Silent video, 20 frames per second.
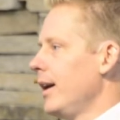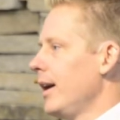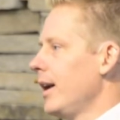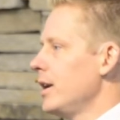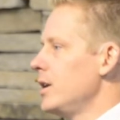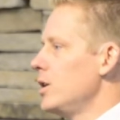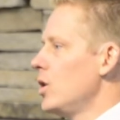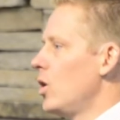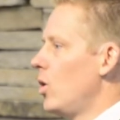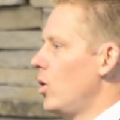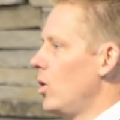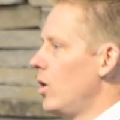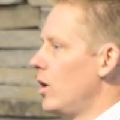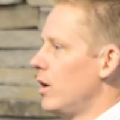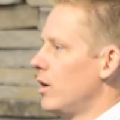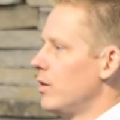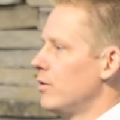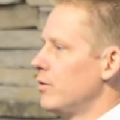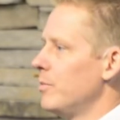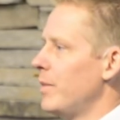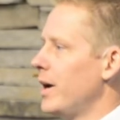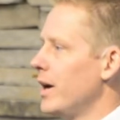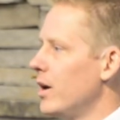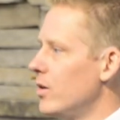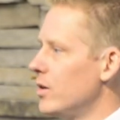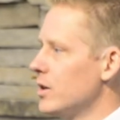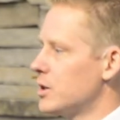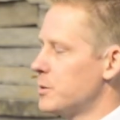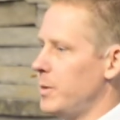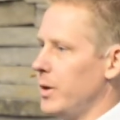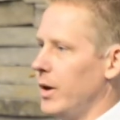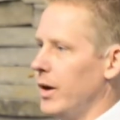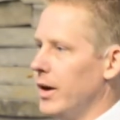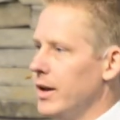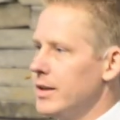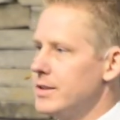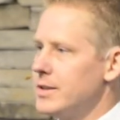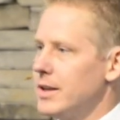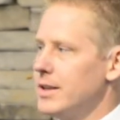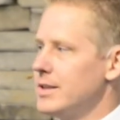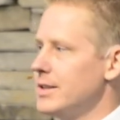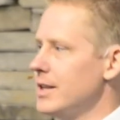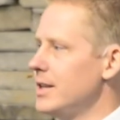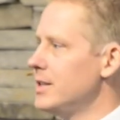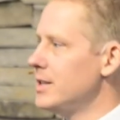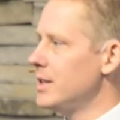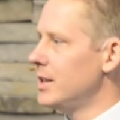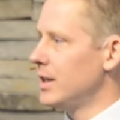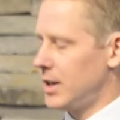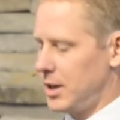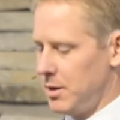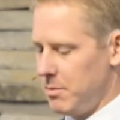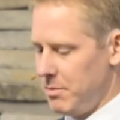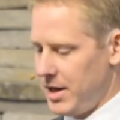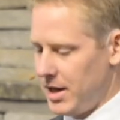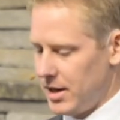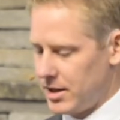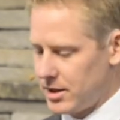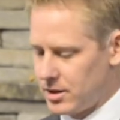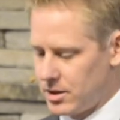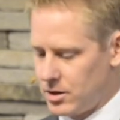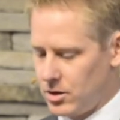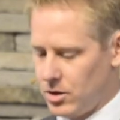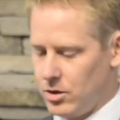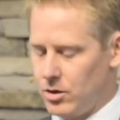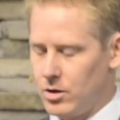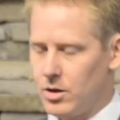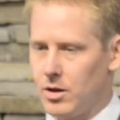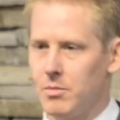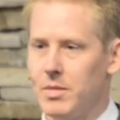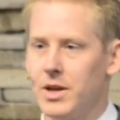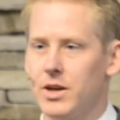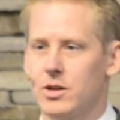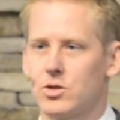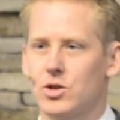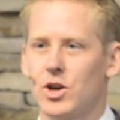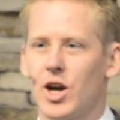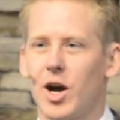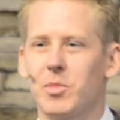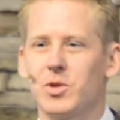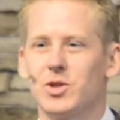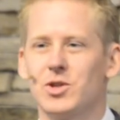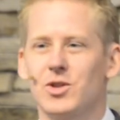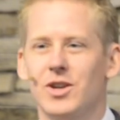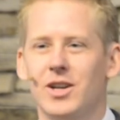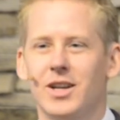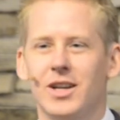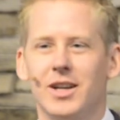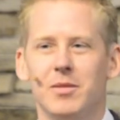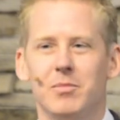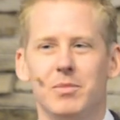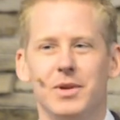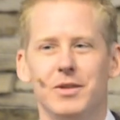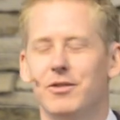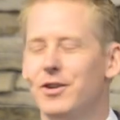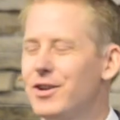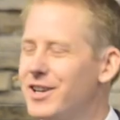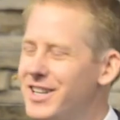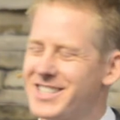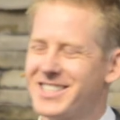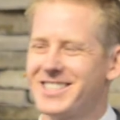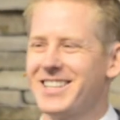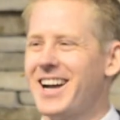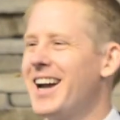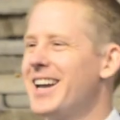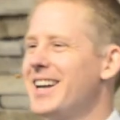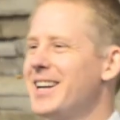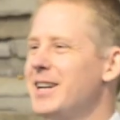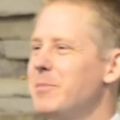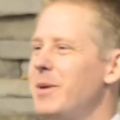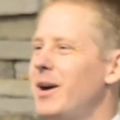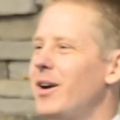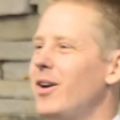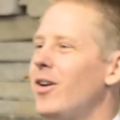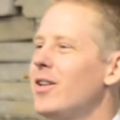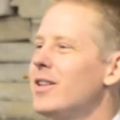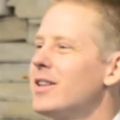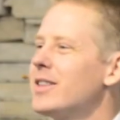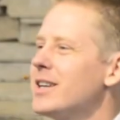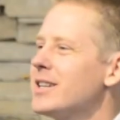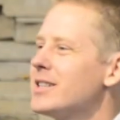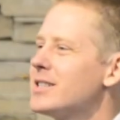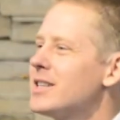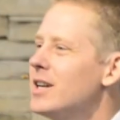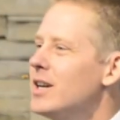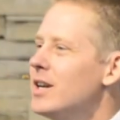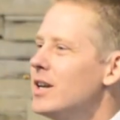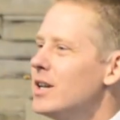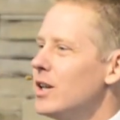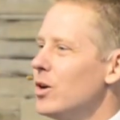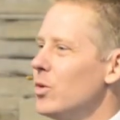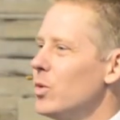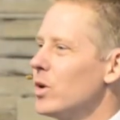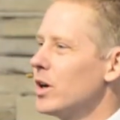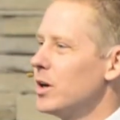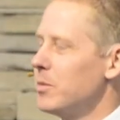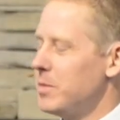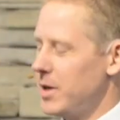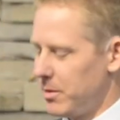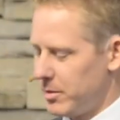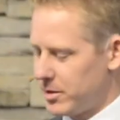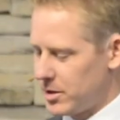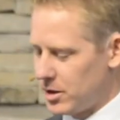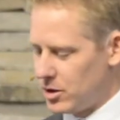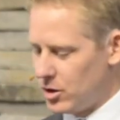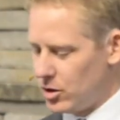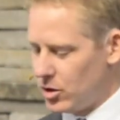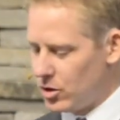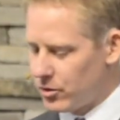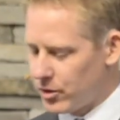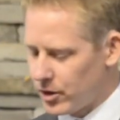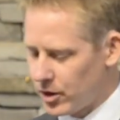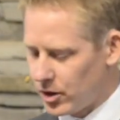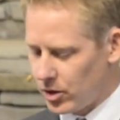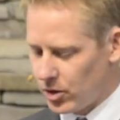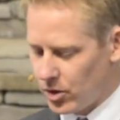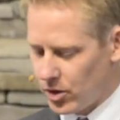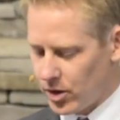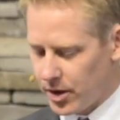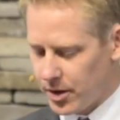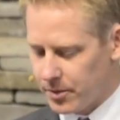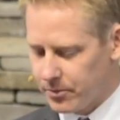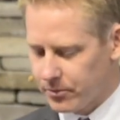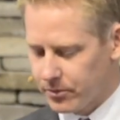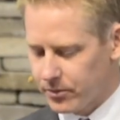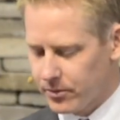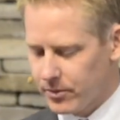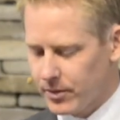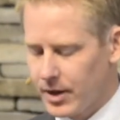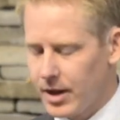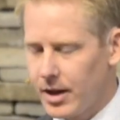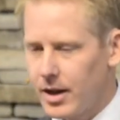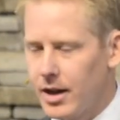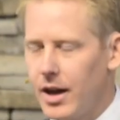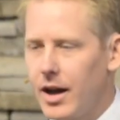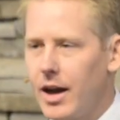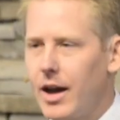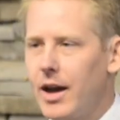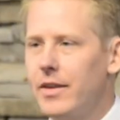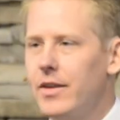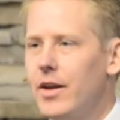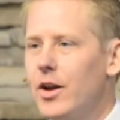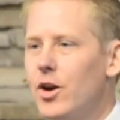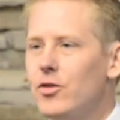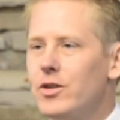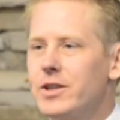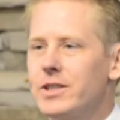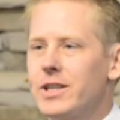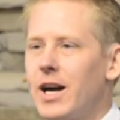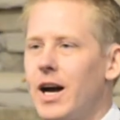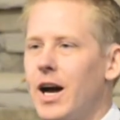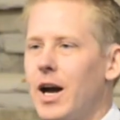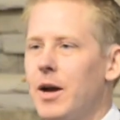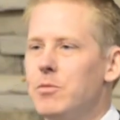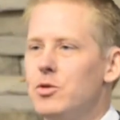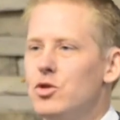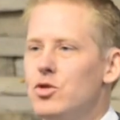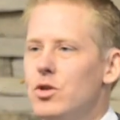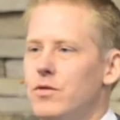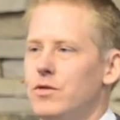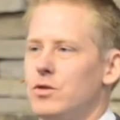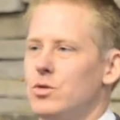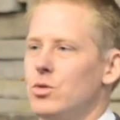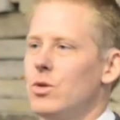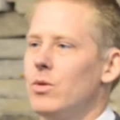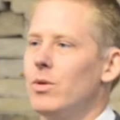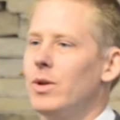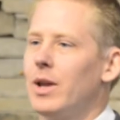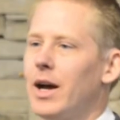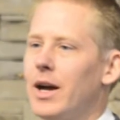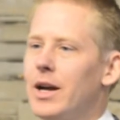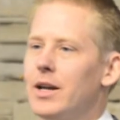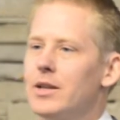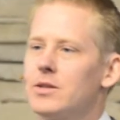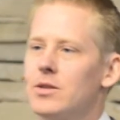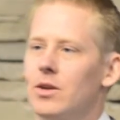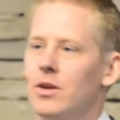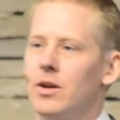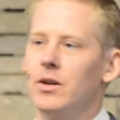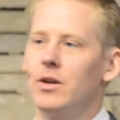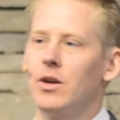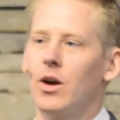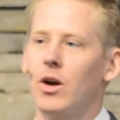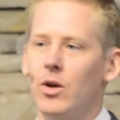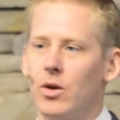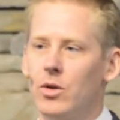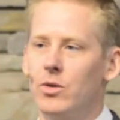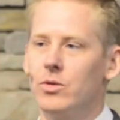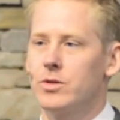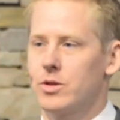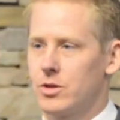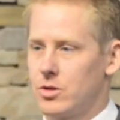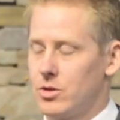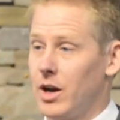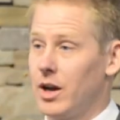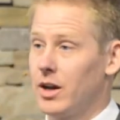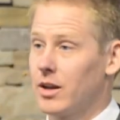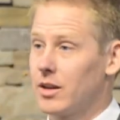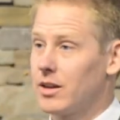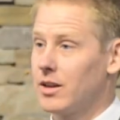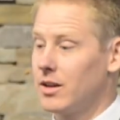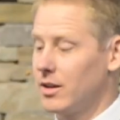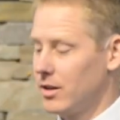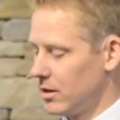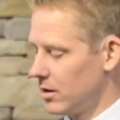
And I know from my own experience that it's easy to commit to a ministry opportunity and be very excited about all the things that we're going to be able to do for the Lord, and then over time drift to a reliance on our own strength.